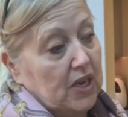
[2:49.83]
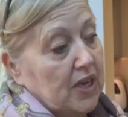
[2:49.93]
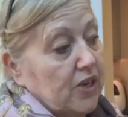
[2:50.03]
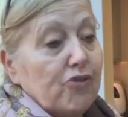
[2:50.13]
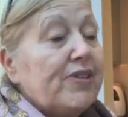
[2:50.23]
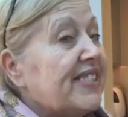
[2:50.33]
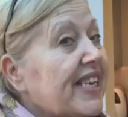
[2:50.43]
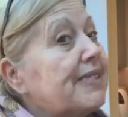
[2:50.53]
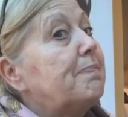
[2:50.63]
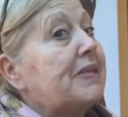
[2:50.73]
Chris
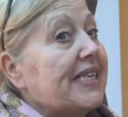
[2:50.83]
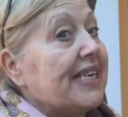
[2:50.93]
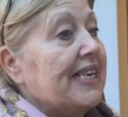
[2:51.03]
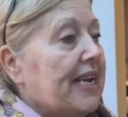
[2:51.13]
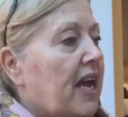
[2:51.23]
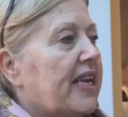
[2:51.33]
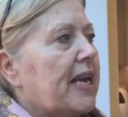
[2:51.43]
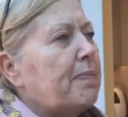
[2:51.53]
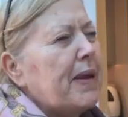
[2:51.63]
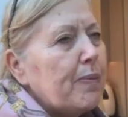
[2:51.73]
doesn't particularly like it,
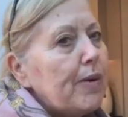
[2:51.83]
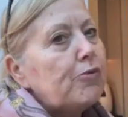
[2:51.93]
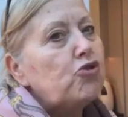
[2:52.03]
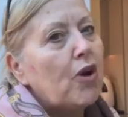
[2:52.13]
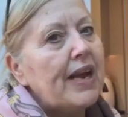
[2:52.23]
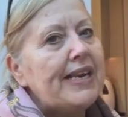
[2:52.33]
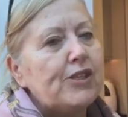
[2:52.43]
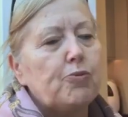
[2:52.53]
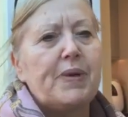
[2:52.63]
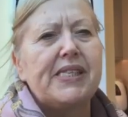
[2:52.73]
but he will try a
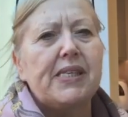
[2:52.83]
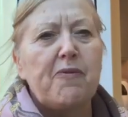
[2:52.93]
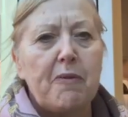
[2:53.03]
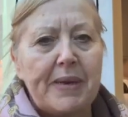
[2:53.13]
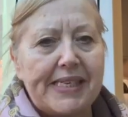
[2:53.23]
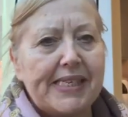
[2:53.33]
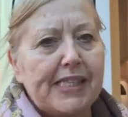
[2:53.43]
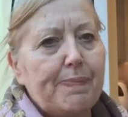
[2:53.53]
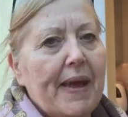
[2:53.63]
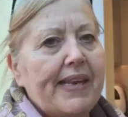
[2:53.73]
little bit. So for me to
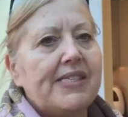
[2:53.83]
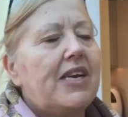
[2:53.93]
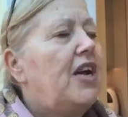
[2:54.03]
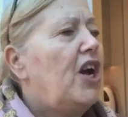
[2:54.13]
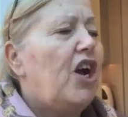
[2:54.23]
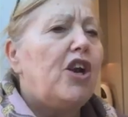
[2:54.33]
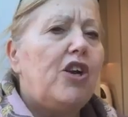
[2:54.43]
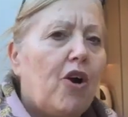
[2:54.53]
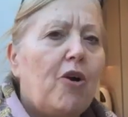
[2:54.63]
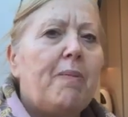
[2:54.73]
spend a
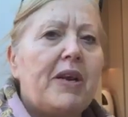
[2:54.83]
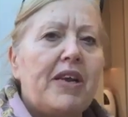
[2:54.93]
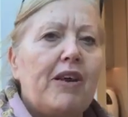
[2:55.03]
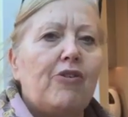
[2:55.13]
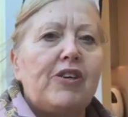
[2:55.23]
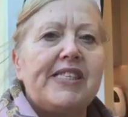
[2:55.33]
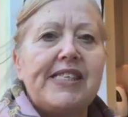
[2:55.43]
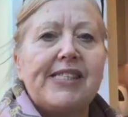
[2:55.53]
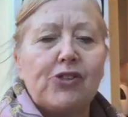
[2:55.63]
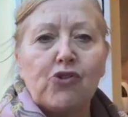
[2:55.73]
lot of money on a
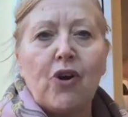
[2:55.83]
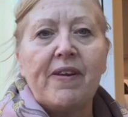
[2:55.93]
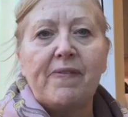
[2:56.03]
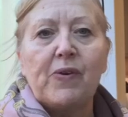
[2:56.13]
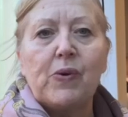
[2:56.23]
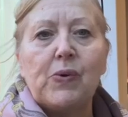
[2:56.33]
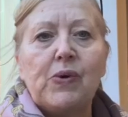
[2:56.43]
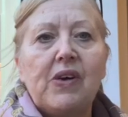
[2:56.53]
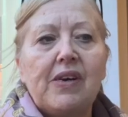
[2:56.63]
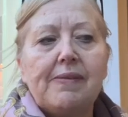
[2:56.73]
decent trifle,
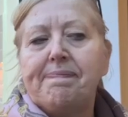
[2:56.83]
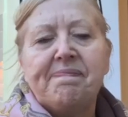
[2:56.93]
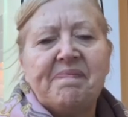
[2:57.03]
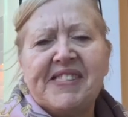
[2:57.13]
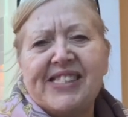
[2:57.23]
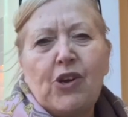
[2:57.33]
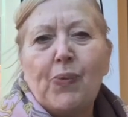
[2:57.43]
it's not